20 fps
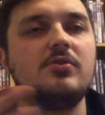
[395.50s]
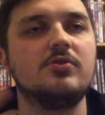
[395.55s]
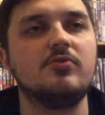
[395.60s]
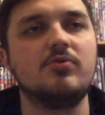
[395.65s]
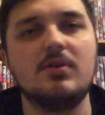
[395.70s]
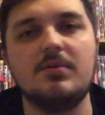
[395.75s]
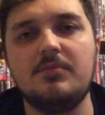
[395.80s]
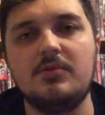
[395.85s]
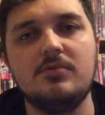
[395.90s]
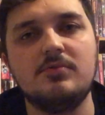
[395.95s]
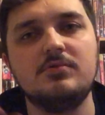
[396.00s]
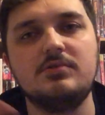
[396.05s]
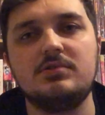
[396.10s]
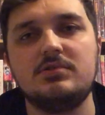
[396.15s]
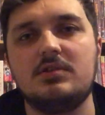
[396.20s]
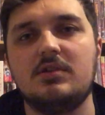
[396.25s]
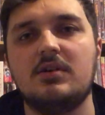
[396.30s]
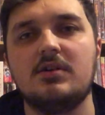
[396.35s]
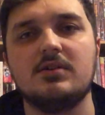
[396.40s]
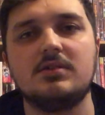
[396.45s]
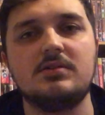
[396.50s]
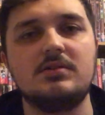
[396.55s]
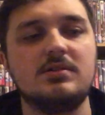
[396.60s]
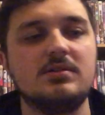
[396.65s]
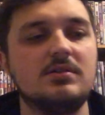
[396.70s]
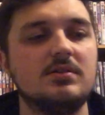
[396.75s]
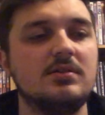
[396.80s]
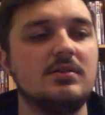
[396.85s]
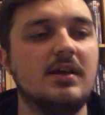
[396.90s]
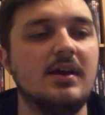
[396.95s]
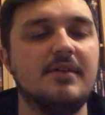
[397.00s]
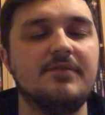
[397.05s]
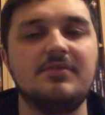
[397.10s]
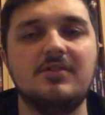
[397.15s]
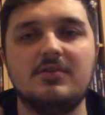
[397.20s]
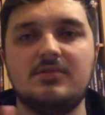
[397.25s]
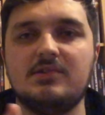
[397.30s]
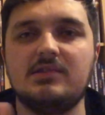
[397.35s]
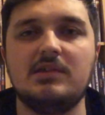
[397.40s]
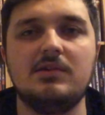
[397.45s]
Criminals, thugs. They have
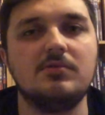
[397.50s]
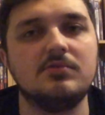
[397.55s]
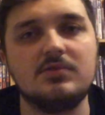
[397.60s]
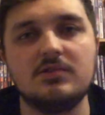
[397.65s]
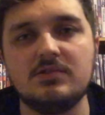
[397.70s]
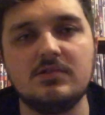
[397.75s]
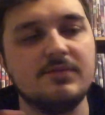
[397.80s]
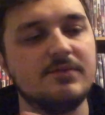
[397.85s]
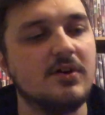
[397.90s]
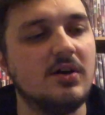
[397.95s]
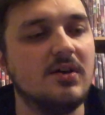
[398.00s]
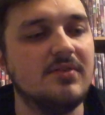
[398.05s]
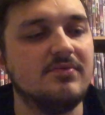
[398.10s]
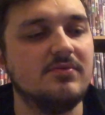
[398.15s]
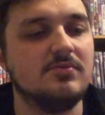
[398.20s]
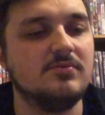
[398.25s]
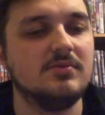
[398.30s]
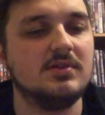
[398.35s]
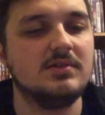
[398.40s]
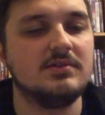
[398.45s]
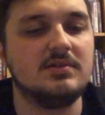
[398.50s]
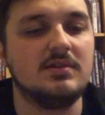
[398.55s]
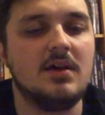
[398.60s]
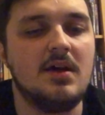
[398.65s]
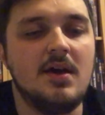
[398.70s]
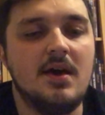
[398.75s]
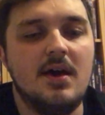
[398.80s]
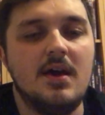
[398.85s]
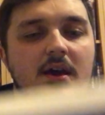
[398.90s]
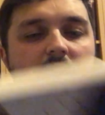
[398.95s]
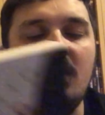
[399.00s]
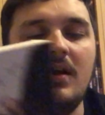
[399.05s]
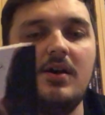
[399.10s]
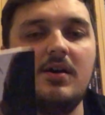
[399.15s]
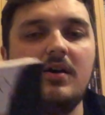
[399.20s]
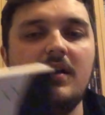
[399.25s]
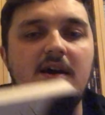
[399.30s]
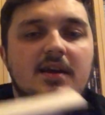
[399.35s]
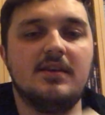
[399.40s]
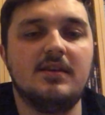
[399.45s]
to steal to survive and all this,
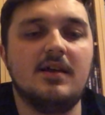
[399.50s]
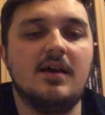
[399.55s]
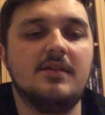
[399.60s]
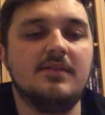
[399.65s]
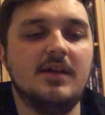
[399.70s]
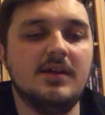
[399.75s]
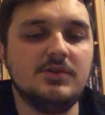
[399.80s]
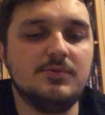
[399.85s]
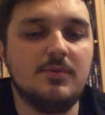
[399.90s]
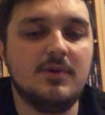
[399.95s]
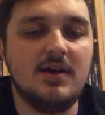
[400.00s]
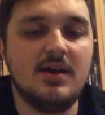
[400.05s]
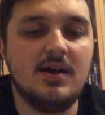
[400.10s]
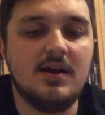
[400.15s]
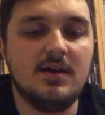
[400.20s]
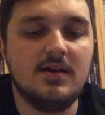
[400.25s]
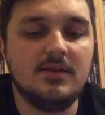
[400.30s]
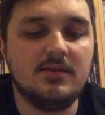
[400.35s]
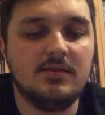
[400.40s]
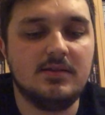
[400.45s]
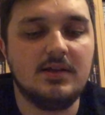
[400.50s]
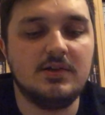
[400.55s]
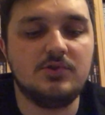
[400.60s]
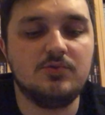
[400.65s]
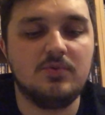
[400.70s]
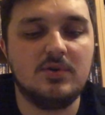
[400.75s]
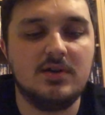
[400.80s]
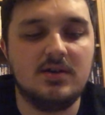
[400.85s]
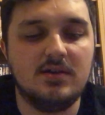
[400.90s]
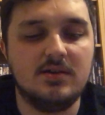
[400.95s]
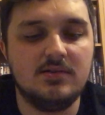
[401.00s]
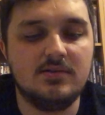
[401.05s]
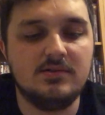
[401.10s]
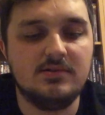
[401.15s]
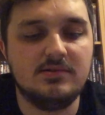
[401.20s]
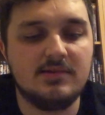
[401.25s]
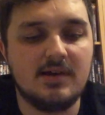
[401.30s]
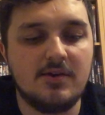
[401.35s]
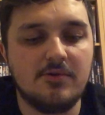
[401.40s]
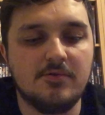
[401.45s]
and that's where
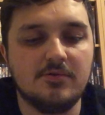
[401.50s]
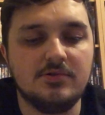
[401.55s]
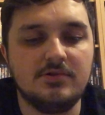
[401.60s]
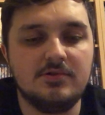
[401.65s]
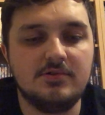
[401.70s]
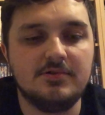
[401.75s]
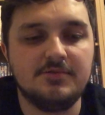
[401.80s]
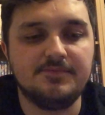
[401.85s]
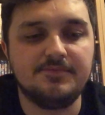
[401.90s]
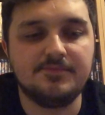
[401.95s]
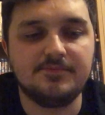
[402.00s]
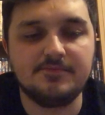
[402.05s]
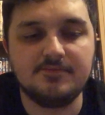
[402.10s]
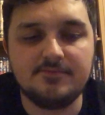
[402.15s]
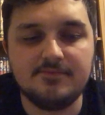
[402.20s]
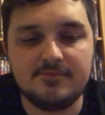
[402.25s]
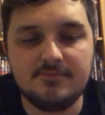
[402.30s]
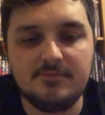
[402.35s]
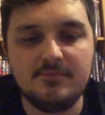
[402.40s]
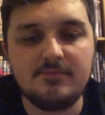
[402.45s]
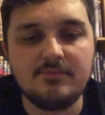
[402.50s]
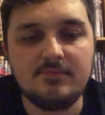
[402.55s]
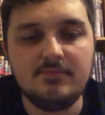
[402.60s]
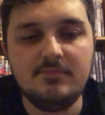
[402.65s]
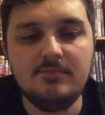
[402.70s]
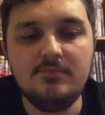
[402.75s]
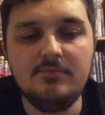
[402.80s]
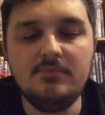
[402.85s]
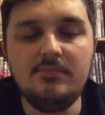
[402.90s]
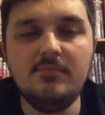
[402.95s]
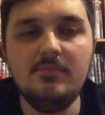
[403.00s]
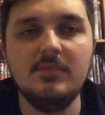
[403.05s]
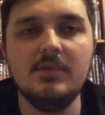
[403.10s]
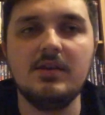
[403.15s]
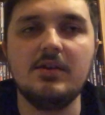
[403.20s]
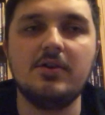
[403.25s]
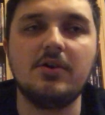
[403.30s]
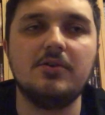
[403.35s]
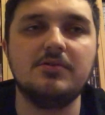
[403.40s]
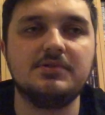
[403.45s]
Zaros
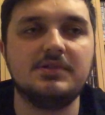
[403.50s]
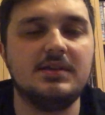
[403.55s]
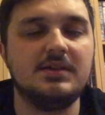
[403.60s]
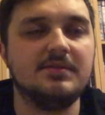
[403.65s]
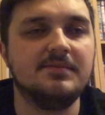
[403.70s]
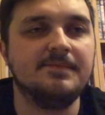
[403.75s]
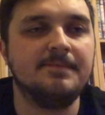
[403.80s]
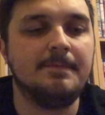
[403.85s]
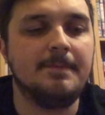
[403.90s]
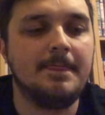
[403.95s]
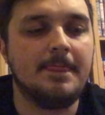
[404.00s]
goes in,